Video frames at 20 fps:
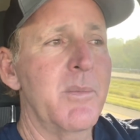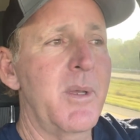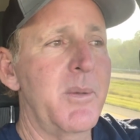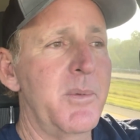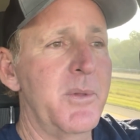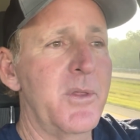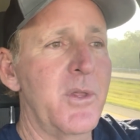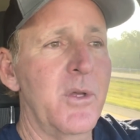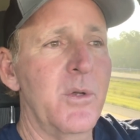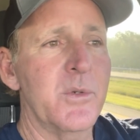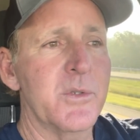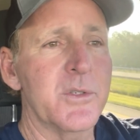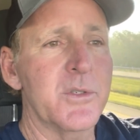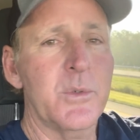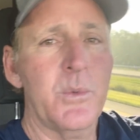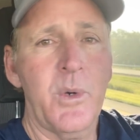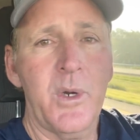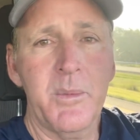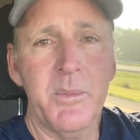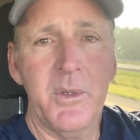maybe throwing a
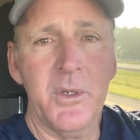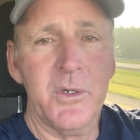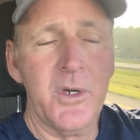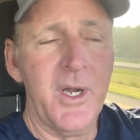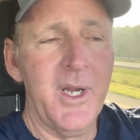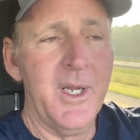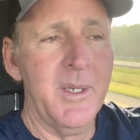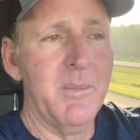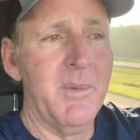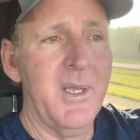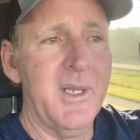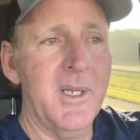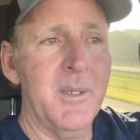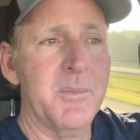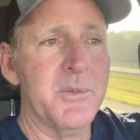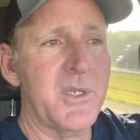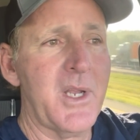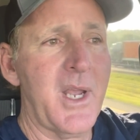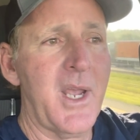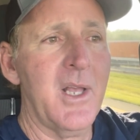square bill crankbait
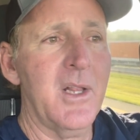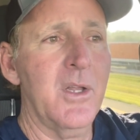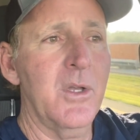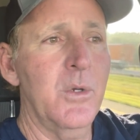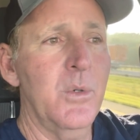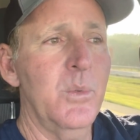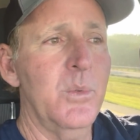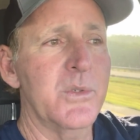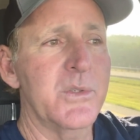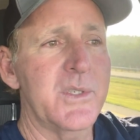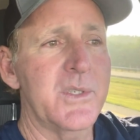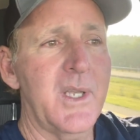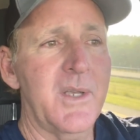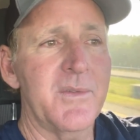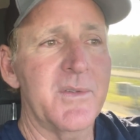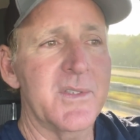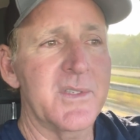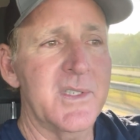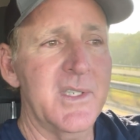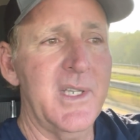up shallow. We'll just
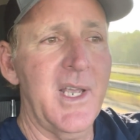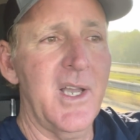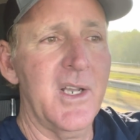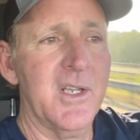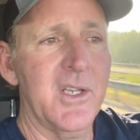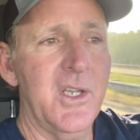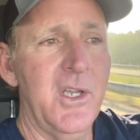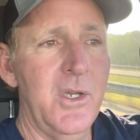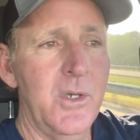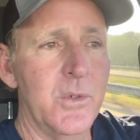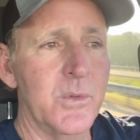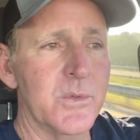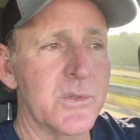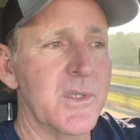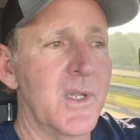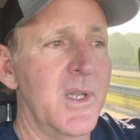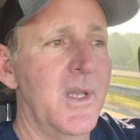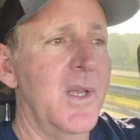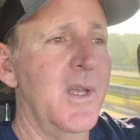have to see how it goes.